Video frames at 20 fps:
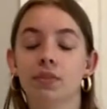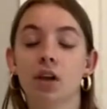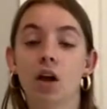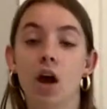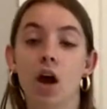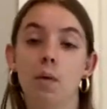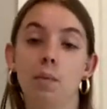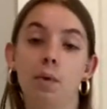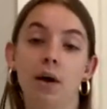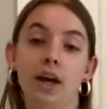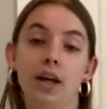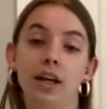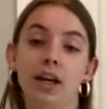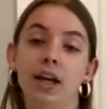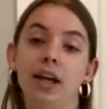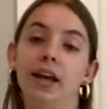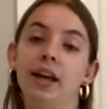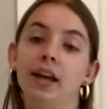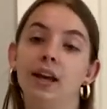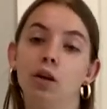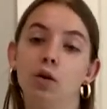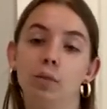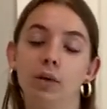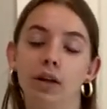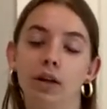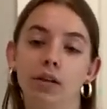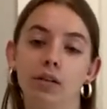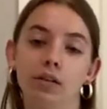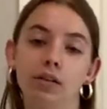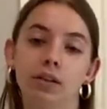unbutton it and it'll be
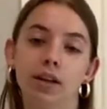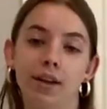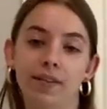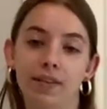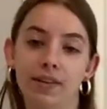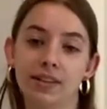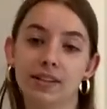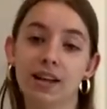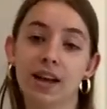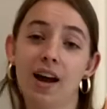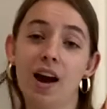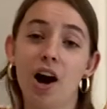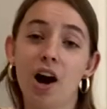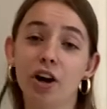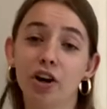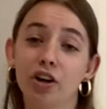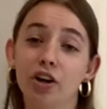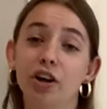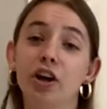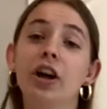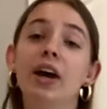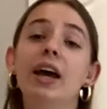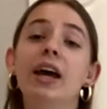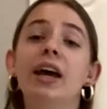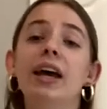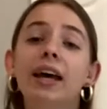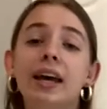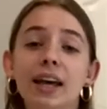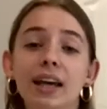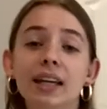if it's hotter
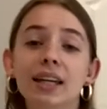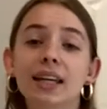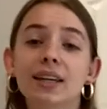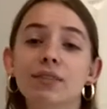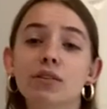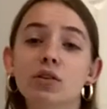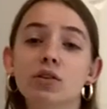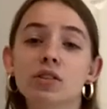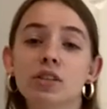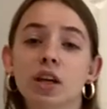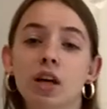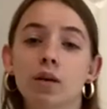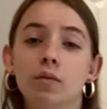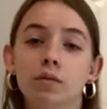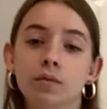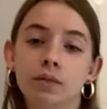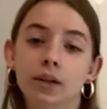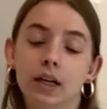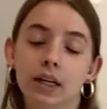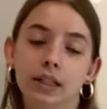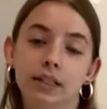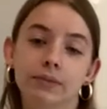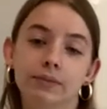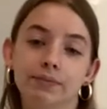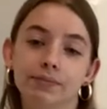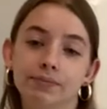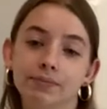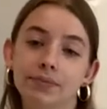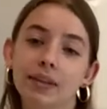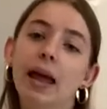it gave me some
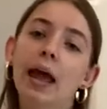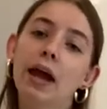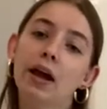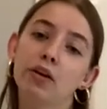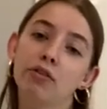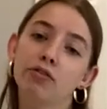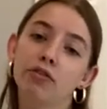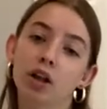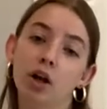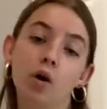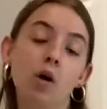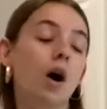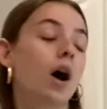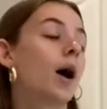um, airflow.